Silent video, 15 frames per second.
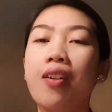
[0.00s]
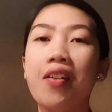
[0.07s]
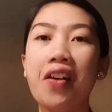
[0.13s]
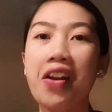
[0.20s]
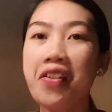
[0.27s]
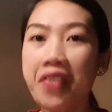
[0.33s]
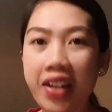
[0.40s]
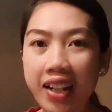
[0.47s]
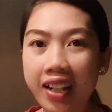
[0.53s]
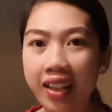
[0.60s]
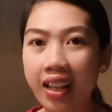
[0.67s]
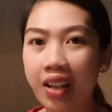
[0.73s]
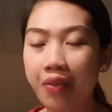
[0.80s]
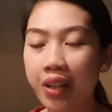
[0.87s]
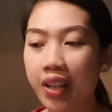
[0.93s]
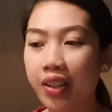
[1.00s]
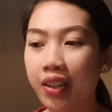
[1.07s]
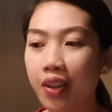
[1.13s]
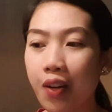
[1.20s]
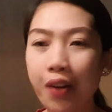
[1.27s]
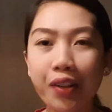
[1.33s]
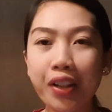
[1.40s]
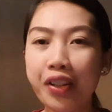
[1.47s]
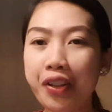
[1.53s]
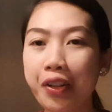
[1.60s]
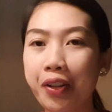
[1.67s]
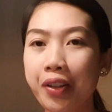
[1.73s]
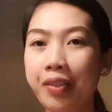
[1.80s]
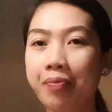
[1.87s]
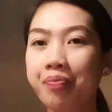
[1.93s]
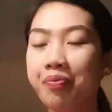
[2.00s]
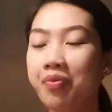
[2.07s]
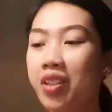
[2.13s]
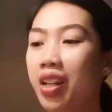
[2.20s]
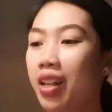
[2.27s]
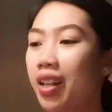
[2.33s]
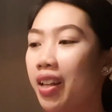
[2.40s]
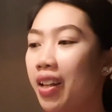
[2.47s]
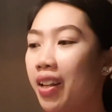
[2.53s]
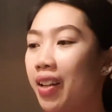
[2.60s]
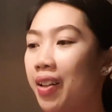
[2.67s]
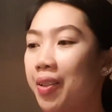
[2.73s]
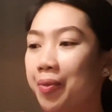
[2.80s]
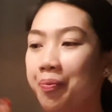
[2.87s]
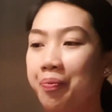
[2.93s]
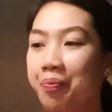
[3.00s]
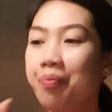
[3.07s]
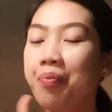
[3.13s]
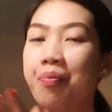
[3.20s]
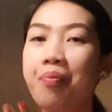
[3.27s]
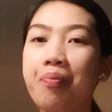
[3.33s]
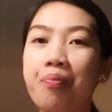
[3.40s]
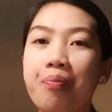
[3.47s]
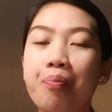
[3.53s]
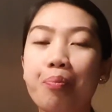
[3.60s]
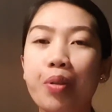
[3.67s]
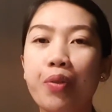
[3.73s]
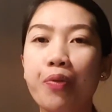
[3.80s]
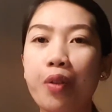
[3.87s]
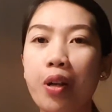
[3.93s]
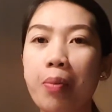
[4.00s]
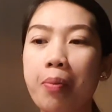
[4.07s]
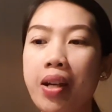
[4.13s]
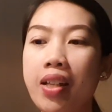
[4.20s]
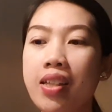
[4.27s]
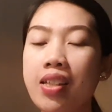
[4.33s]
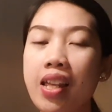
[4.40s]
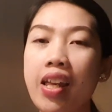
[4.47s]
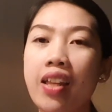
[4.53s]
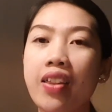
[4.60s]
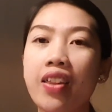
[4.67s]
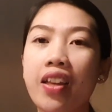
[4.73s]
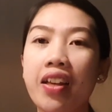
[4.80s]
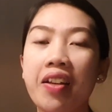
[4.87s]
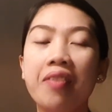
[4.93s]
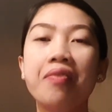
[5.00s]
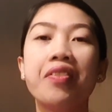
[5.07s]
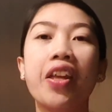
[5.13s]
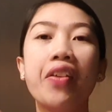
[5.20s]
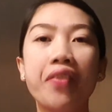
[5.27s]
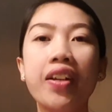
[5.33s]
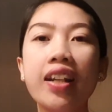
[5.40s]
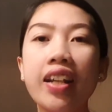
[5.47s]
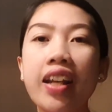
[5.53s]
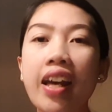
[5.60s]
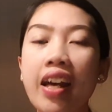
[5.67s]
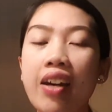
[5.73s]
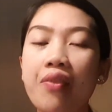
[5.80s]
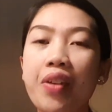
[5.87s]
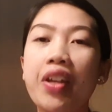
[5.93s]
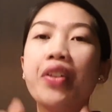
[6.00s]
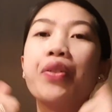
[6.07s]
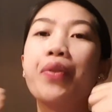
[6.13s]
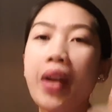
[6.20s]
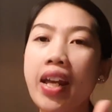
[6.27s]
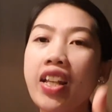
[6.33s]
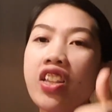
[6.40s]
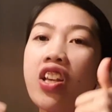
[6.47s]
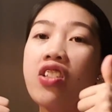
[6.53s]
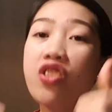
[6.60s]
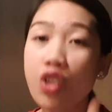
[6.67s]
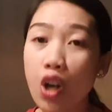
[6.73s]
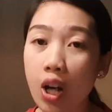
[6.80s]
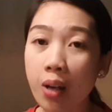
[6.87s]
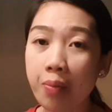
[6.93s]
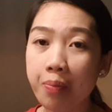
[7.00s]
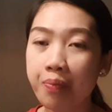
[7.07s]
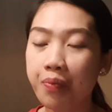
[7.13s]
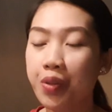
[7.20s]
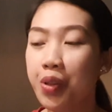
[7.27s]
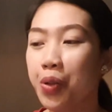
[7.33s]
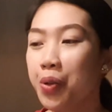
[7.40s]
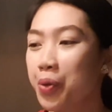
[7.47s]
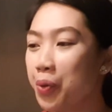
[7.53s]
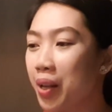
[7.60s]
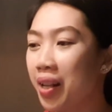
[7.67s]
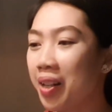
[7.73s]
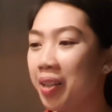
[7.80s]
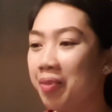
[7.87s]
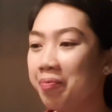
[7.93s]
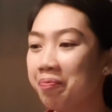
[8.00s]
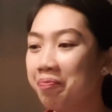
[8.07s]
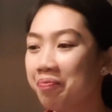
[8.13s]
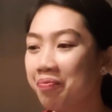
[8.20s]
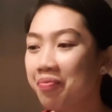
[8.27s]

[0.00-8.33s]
I really love it. All in all, the performance and the, they really have a great job. So, um,